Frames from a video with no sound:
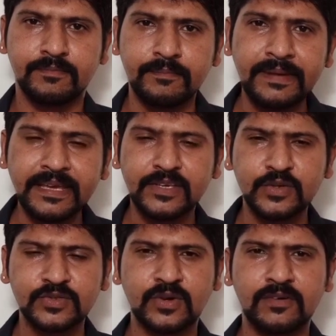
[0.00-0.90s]
Make
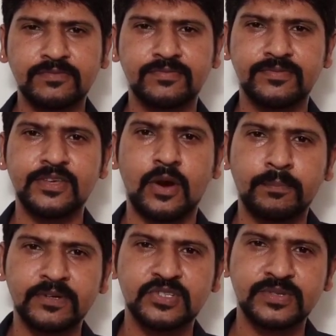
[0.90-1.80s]
use of the
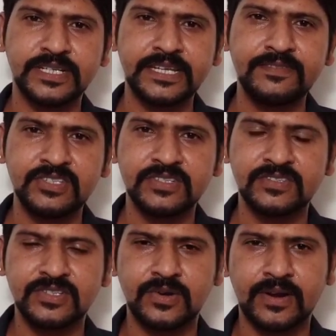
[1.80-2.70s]
opportunity which
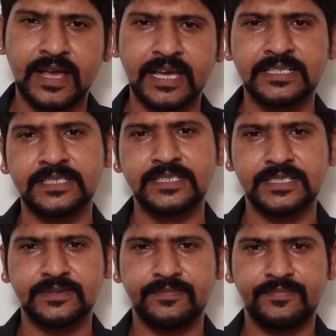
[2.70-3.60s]
is in your hand.